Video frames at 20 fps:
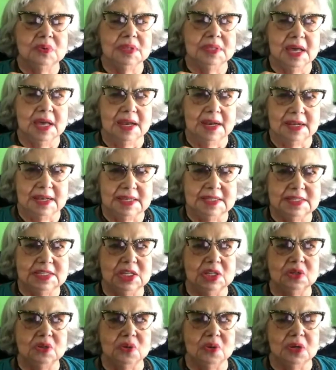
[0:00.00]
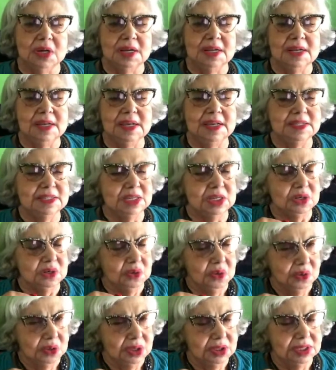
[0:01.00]
that isn't good isn't
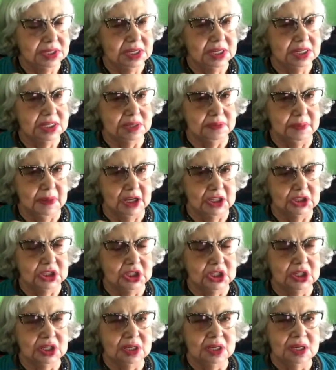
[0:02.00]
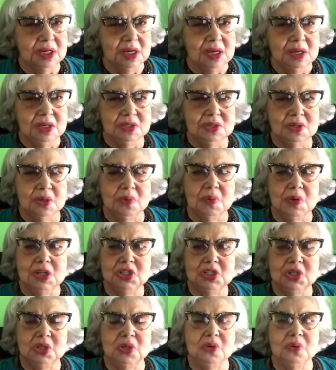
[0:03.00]
noticed as much. So I
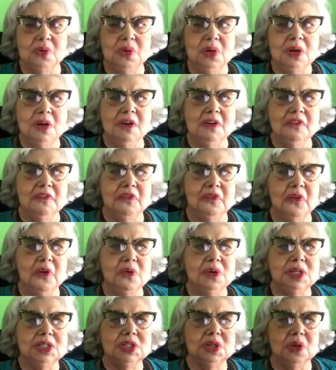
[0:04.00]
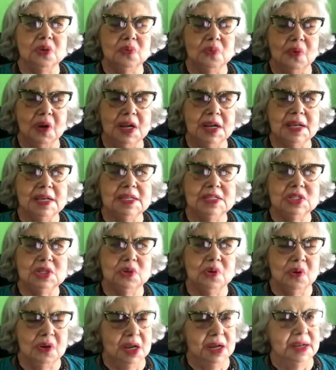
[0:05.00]
want you to focus on what is
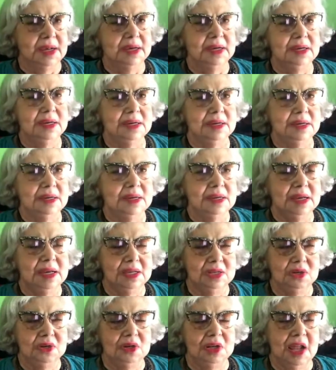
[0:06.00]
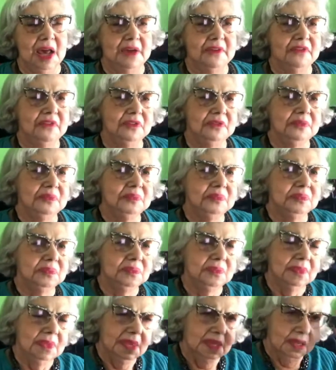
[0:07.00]
good in your life.
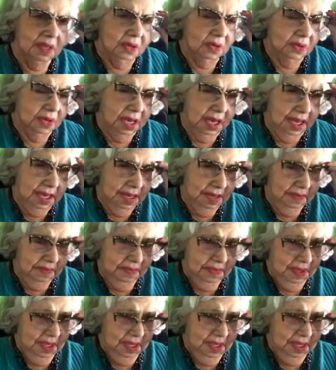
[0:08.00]
Okay?